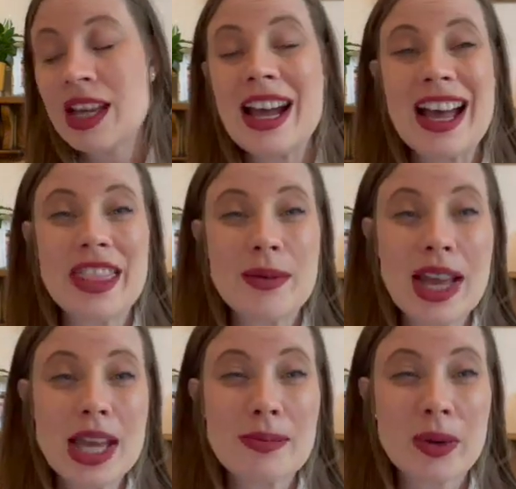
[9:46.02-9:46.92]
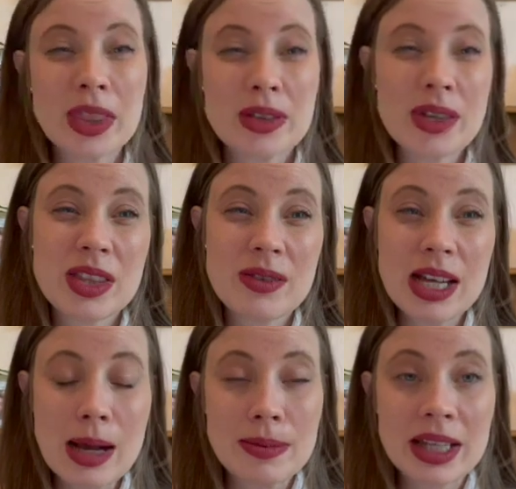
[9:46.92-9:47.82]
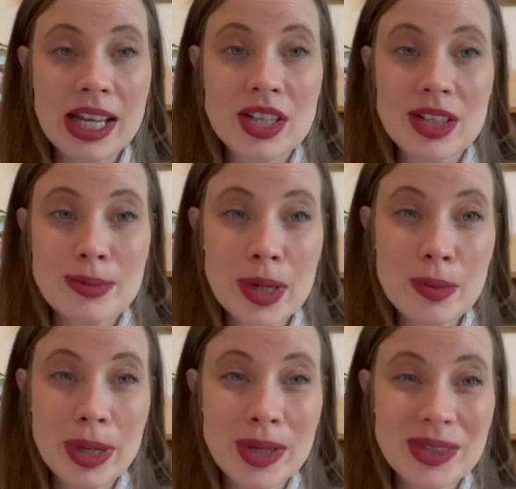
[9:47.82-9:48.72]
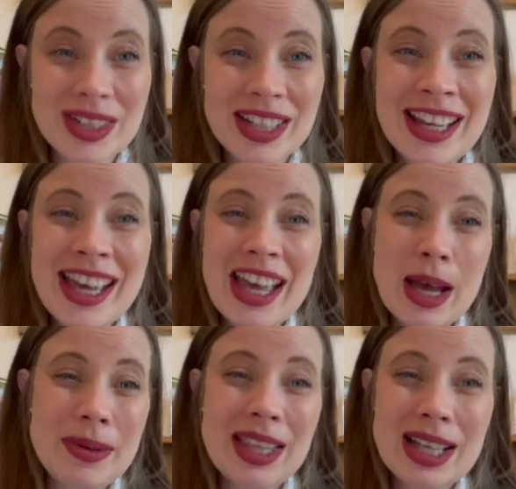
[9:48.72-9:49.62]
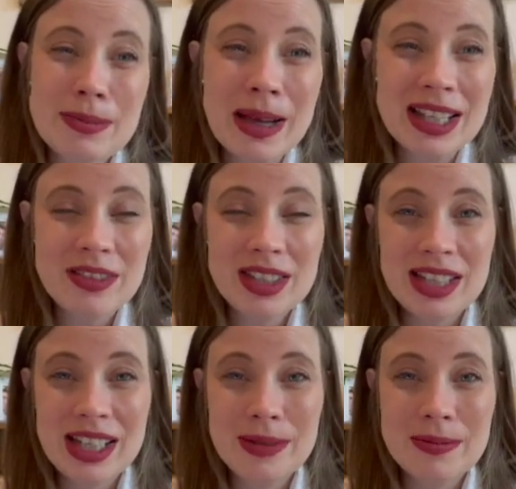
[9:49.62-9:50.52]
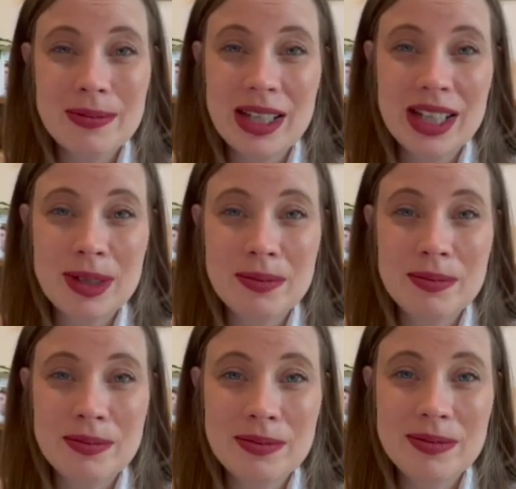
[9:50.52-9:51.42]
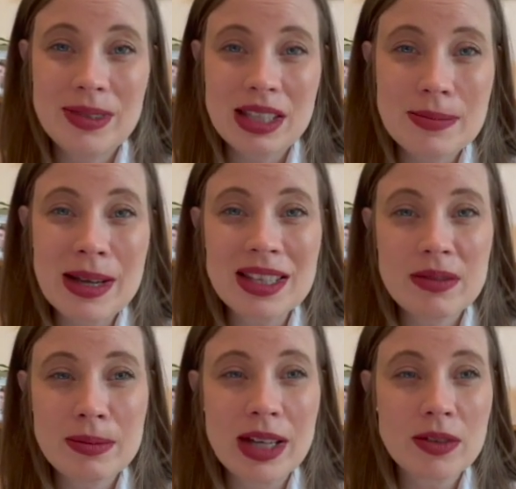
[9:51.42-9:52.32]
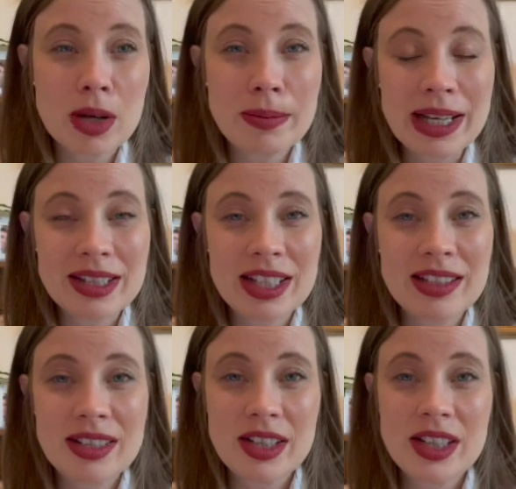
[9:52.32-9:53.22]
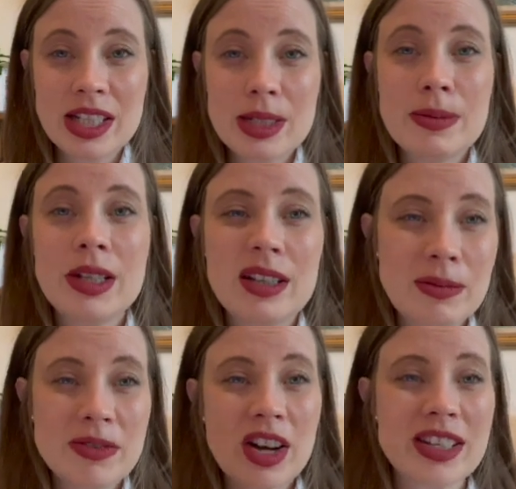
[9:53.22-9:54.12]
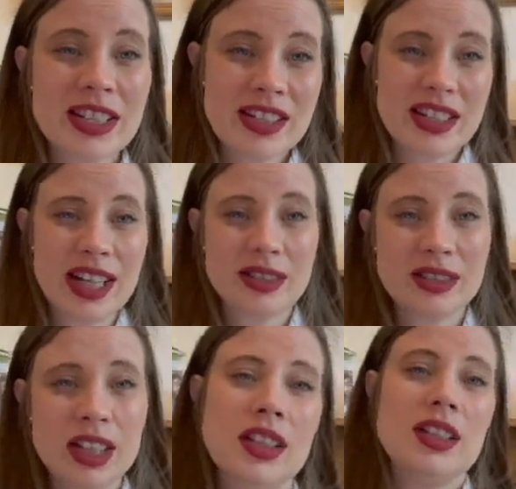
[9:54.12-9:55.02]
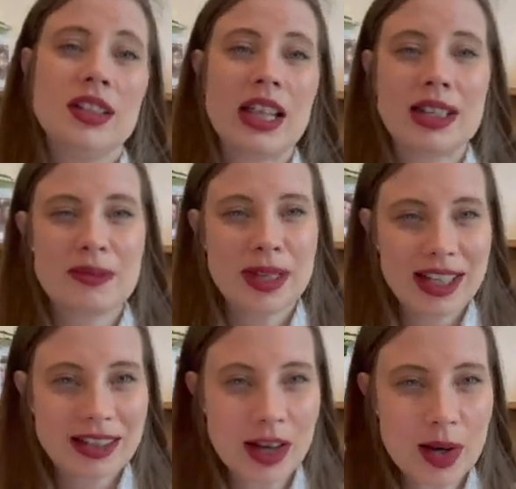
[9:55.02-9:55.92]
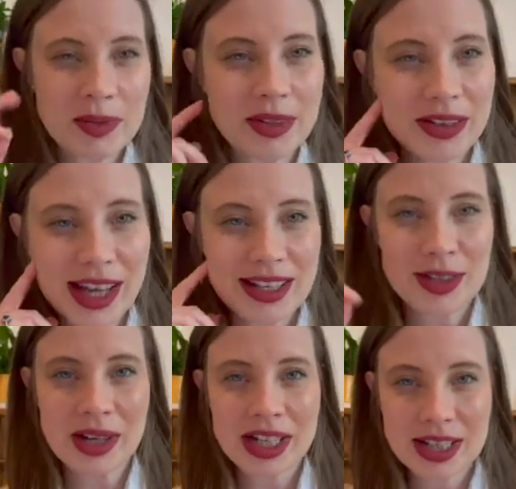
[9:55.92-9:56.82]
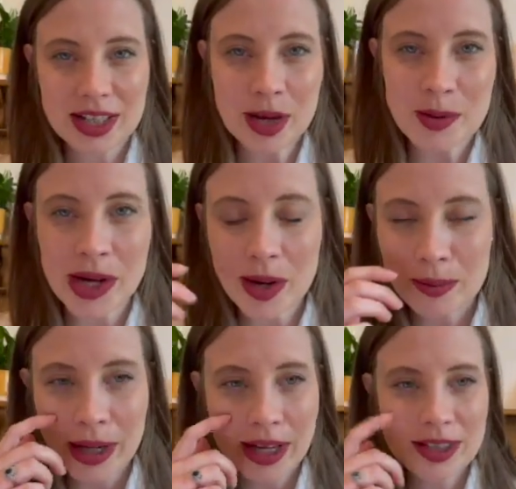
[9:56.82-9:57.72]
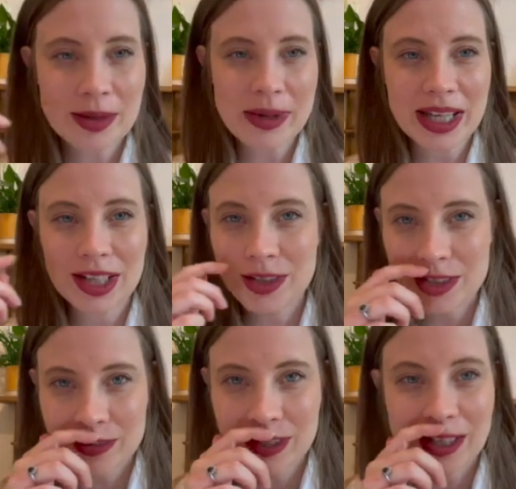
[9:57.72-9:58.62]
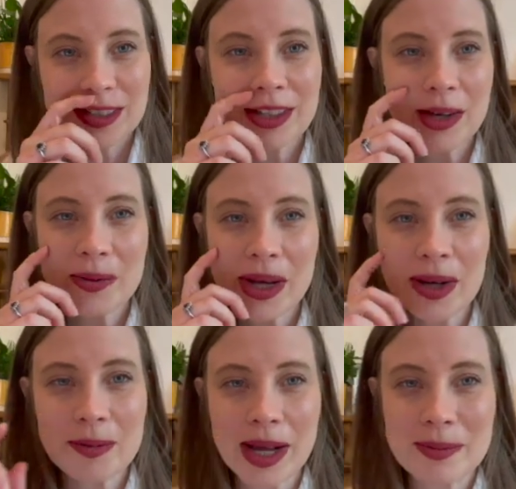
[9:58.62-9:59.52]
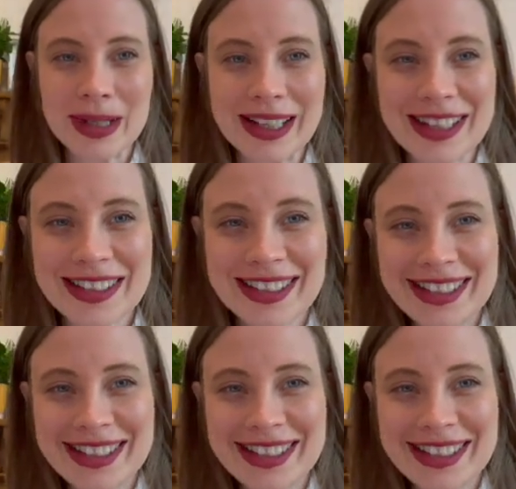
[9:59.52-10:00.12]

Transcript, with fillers: And there were 8.33 applications per post. I mean, that's massive, isn't it? Um, that's a massive amount of competitors. So you need to be, I'm frightened now. That's me in a couple of years. So I need to go and work on my, stop making YouTube videos and go and work on my application.